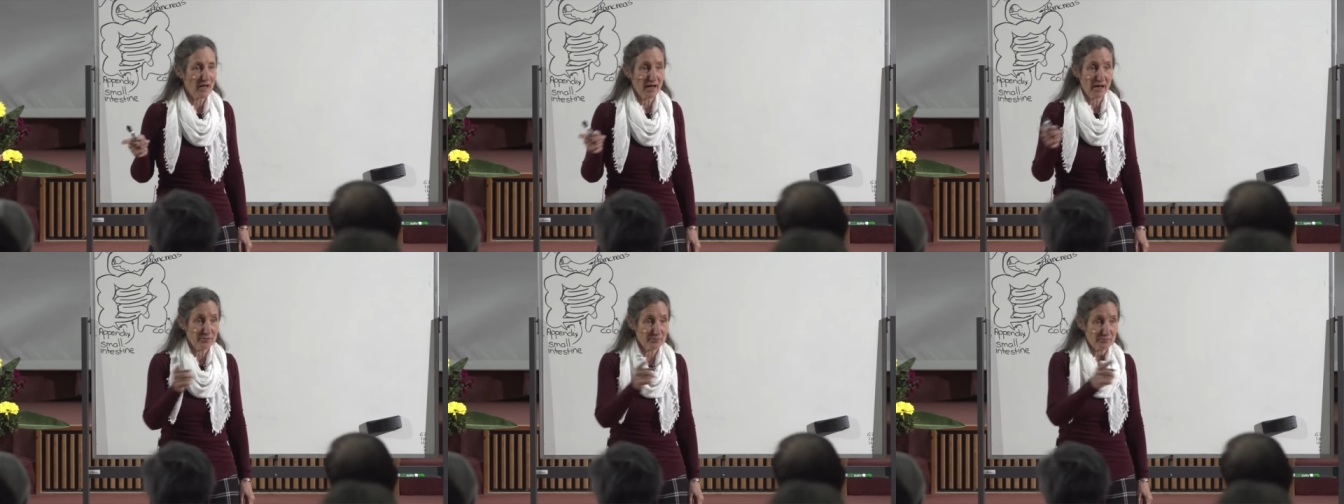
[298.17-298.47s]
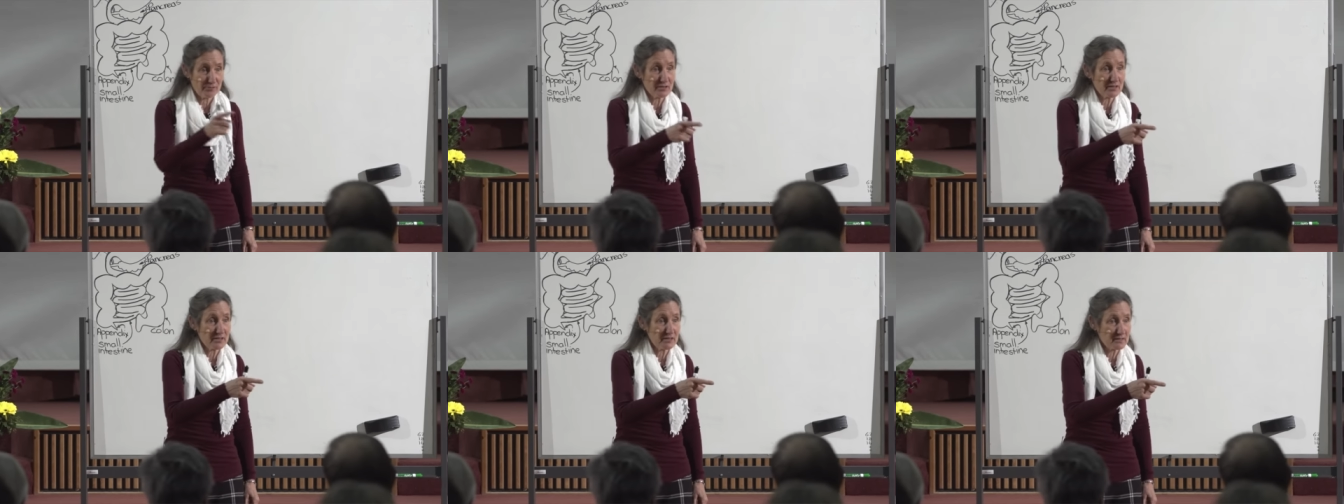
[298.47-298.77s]

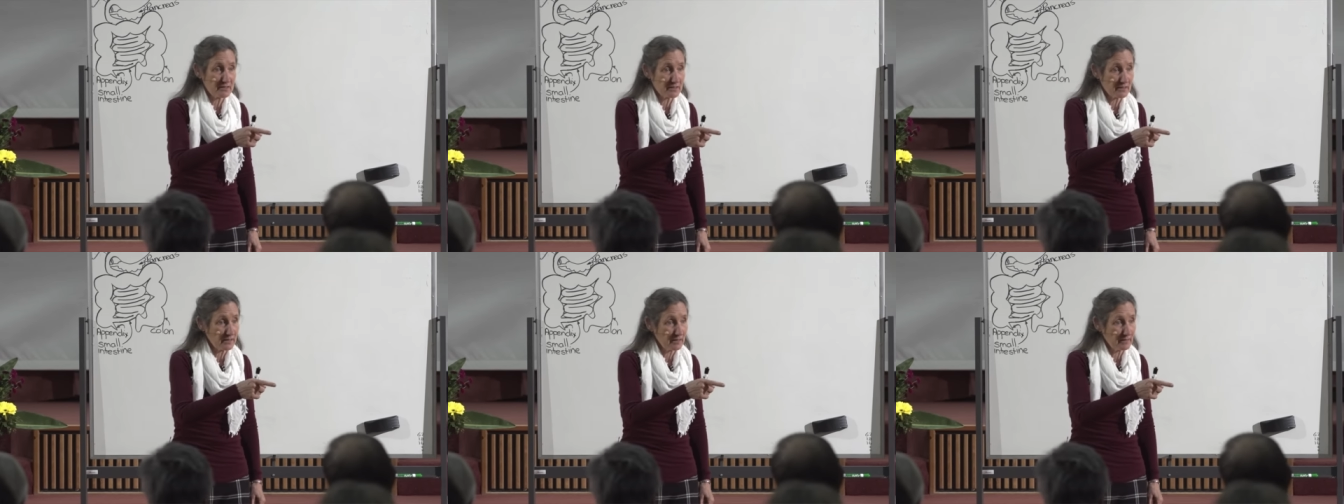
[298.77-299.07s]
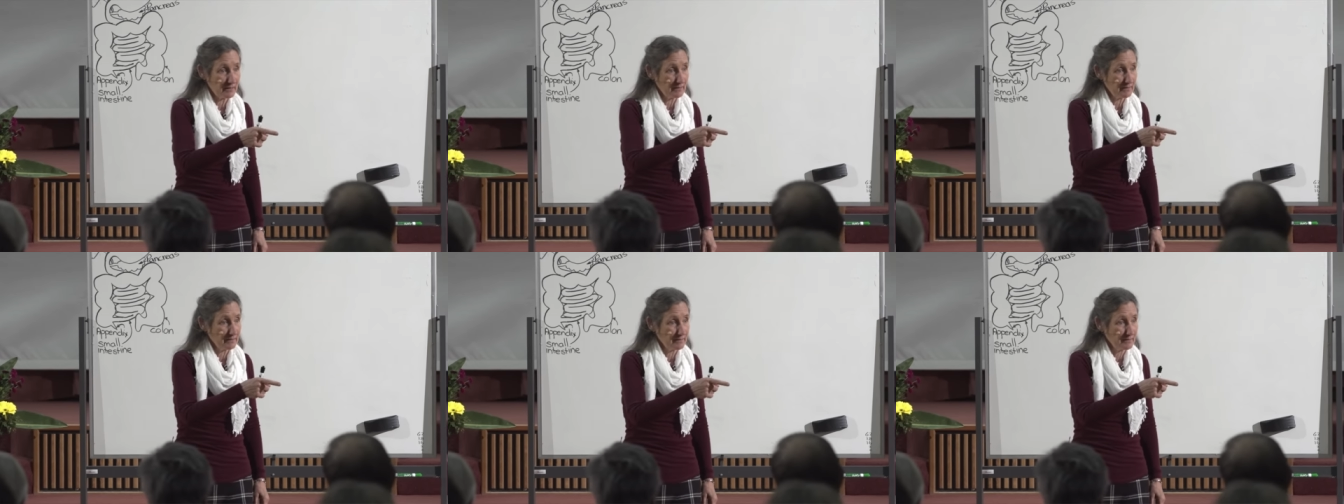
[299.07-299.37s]
100 years
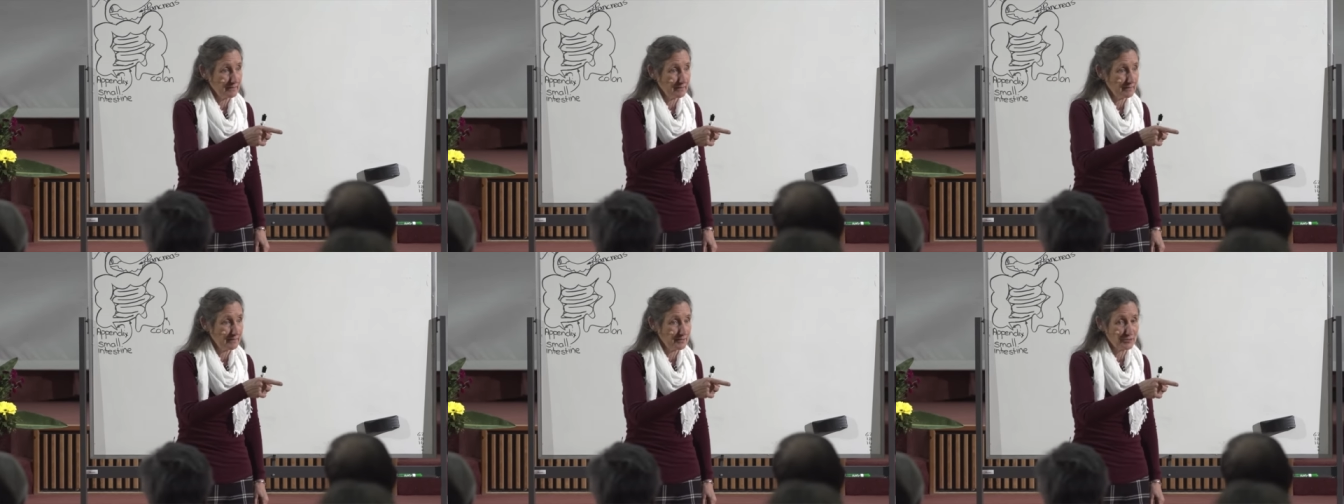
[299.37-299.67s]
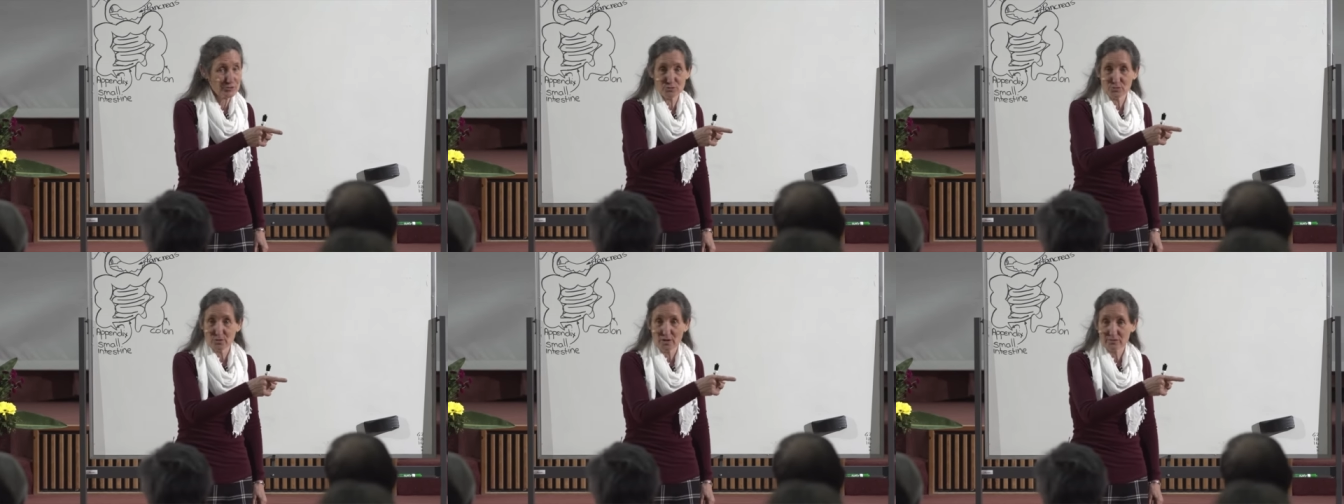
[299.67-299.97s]
ago,
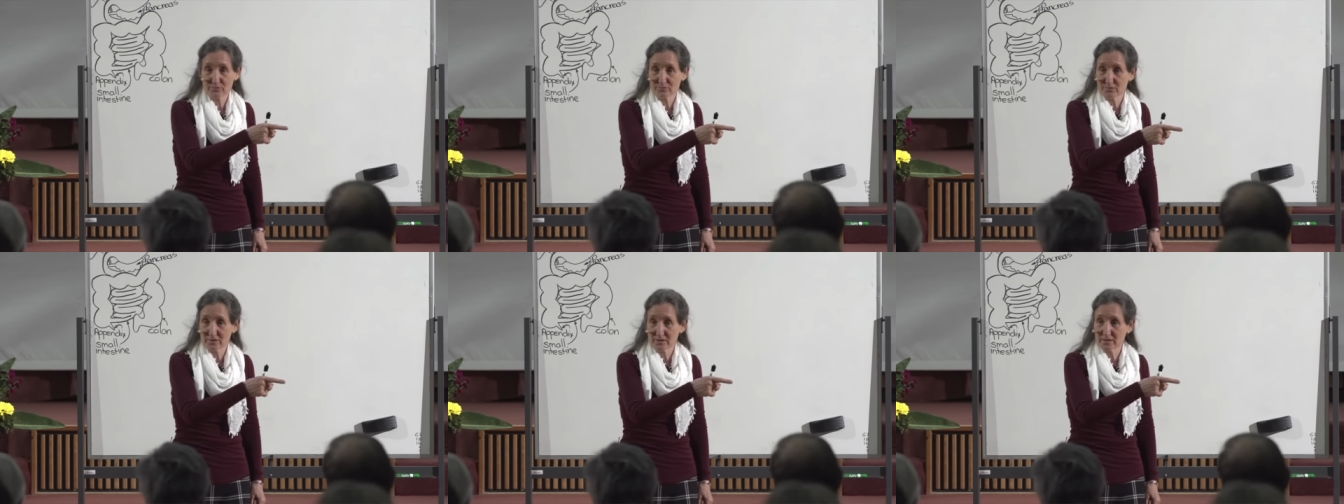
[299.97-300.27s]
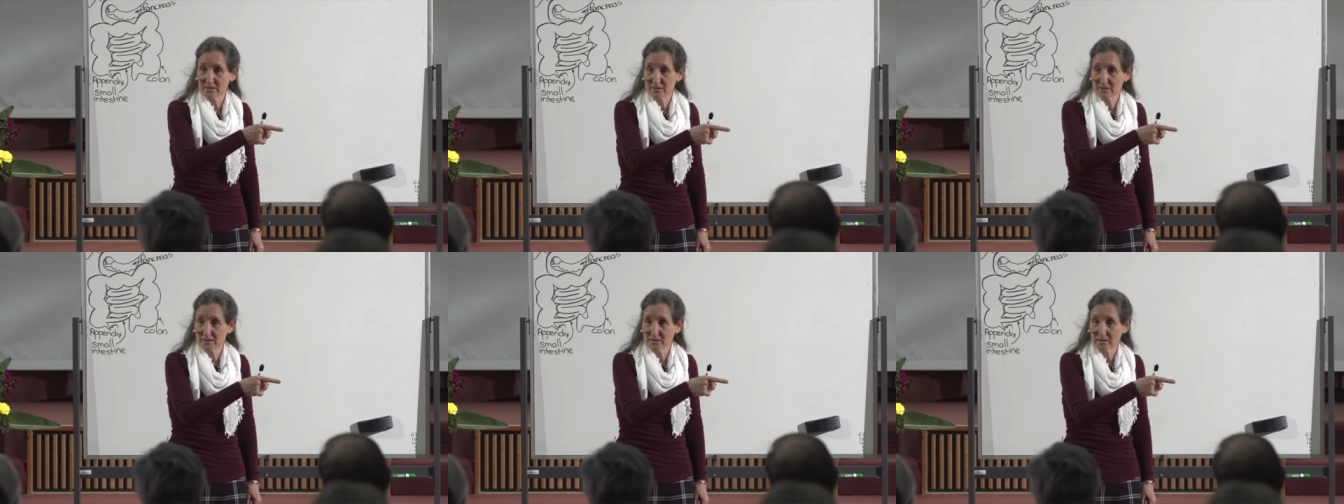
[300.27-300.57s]
200
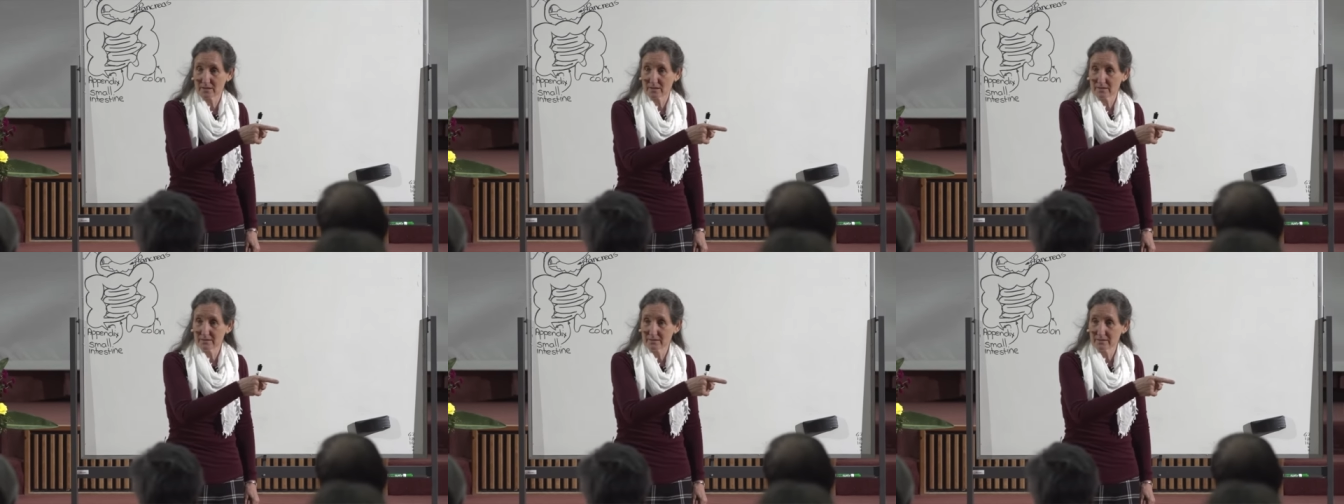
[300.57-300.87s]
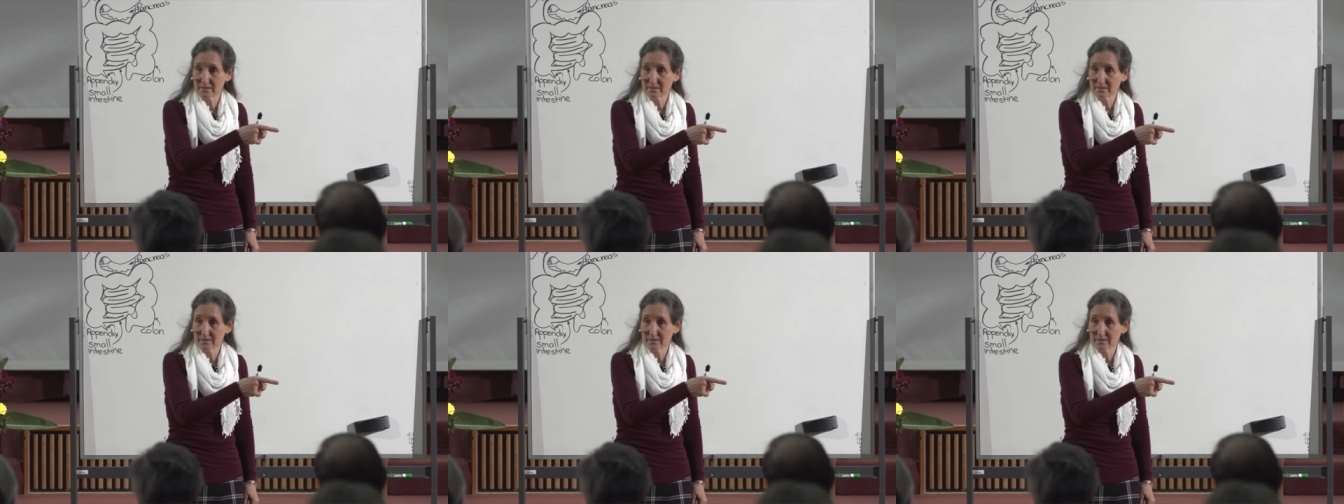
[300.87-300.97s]
years ago.